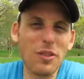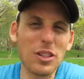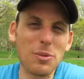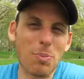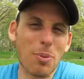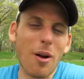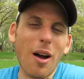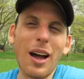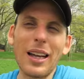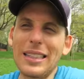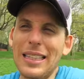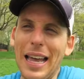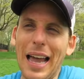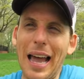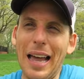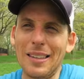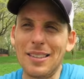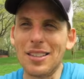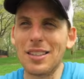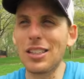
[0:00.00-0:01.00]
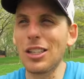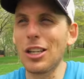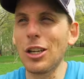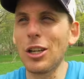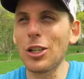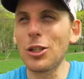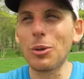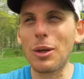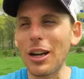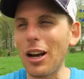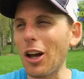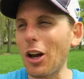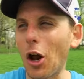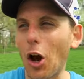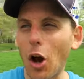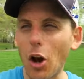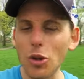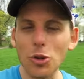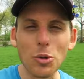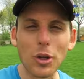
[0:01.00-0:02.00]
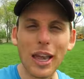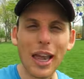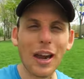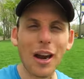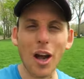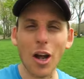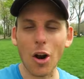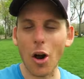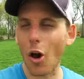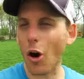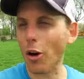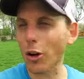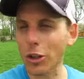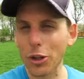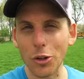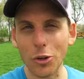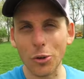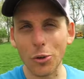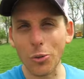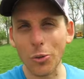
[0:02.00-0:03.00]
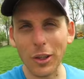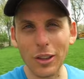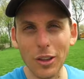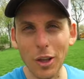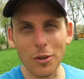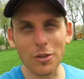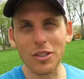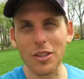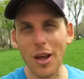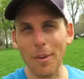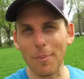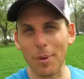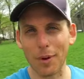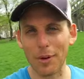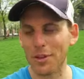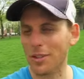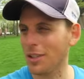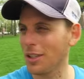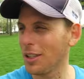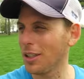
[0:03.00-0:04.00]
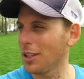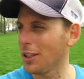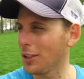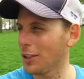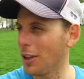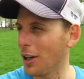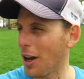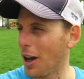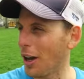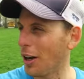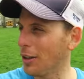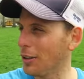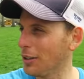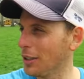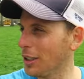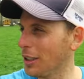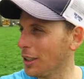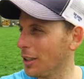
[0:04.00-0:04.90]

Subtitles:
broadcasts. You cannot argue with those numbers, you know?